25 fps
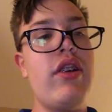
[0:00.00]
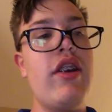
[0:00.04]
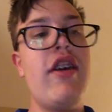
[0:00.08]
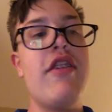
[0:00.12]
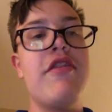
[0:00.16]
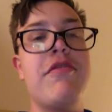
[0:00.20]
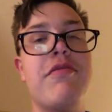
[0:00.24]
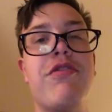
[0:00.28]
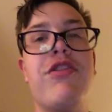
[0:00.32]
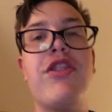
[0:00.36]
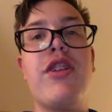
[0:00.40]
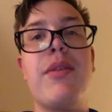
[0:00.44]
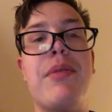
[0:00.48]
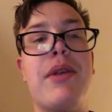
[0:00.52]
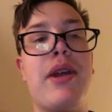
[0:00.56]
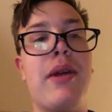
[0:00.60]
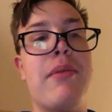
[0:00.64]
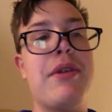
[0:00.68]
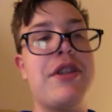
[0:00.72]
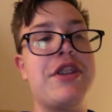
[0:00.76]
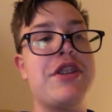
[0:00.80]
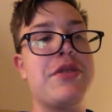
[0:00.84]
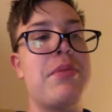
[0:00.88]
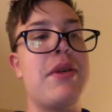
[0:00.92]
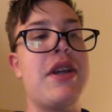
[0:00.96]
I'm flipping a
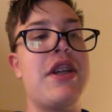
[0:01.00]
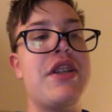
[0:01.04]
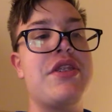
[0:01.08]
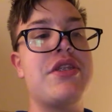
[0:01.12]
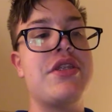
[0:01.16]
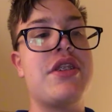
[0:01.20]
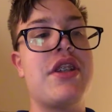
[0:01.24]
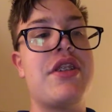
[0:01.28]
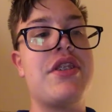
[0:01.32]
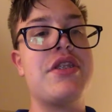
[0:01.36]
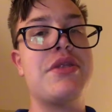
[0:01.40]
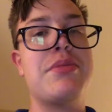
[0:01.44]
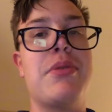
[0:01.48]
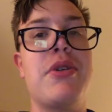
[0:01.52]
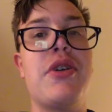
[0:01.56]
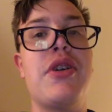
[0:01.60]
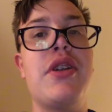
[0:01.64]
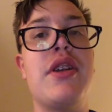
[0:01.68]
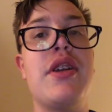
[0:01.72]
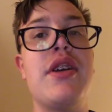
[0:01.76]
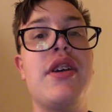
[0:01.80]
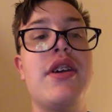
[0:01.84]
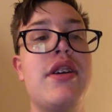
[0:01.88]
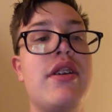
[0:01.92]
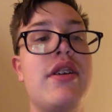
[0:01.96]
bunch of pages at this point.